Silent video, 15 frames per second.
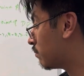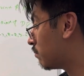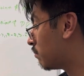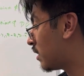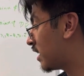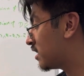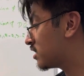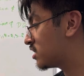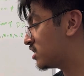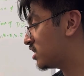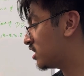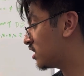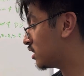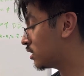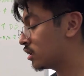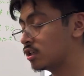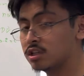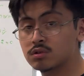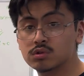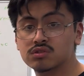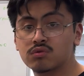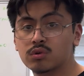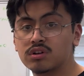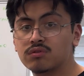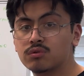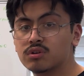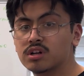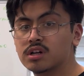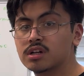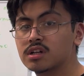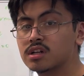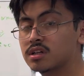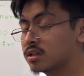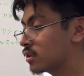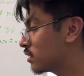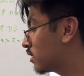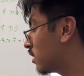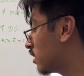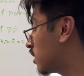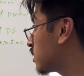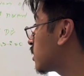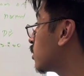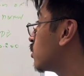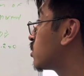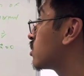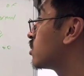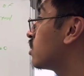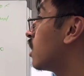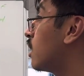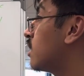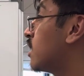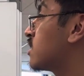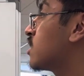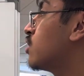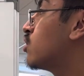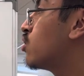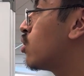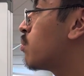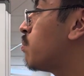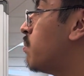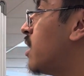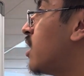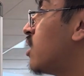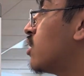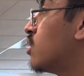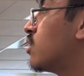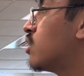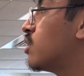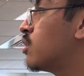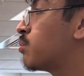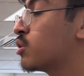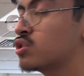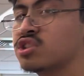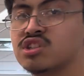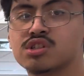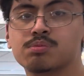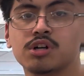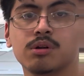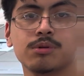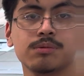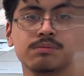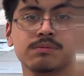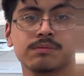minus z equals 44. And that's how you go about approaching this problem.